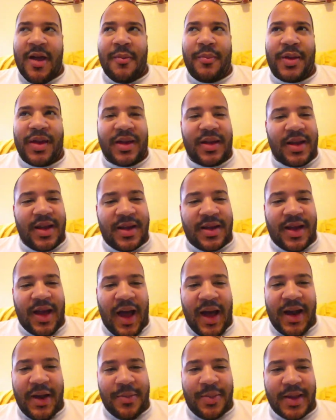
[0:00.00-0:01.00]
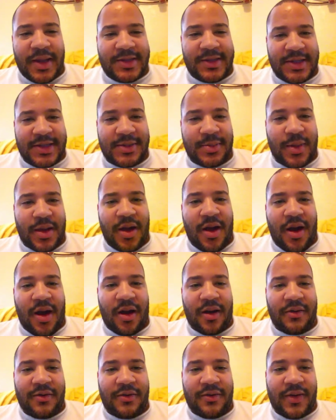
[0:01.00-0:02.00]
But it kind of pisses me
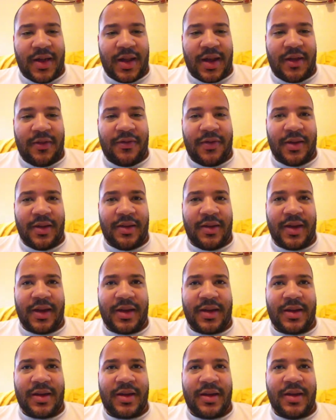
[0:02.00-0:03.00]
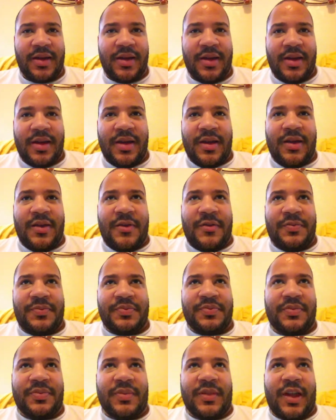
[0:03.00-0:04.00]
off, and I feel
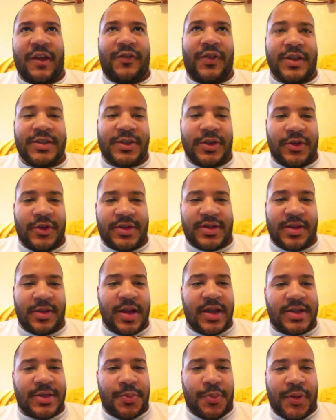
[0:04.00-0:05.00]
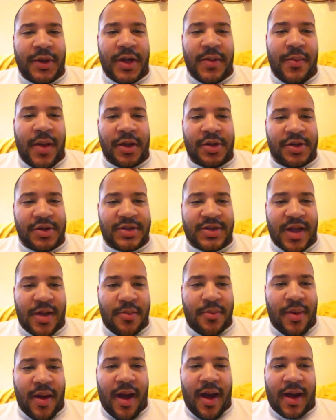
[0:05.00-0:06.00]
as though it's a pretty major
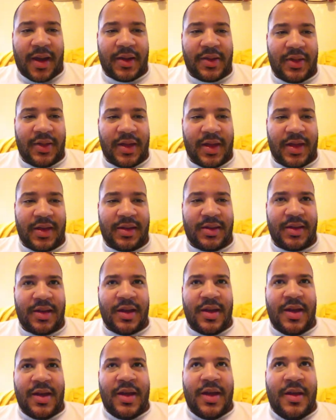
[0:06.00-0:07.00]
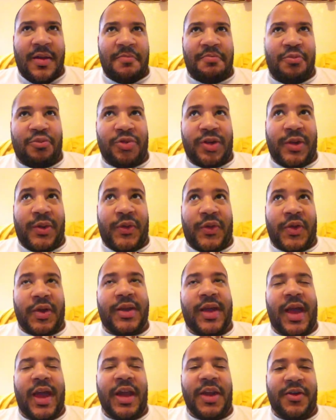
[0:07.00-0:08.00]
step back, that really what they're
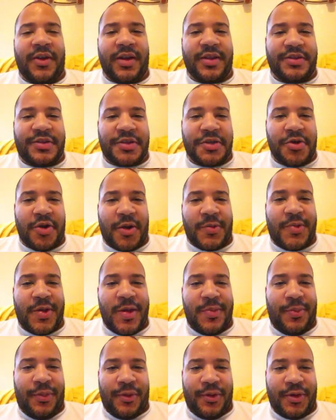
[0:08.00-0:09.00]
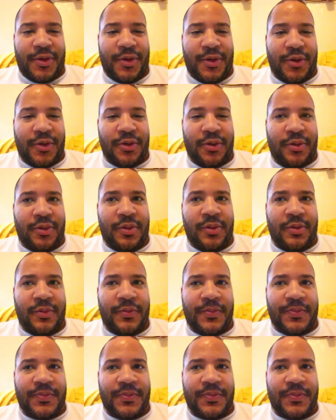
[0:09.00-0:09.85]
catering to are people who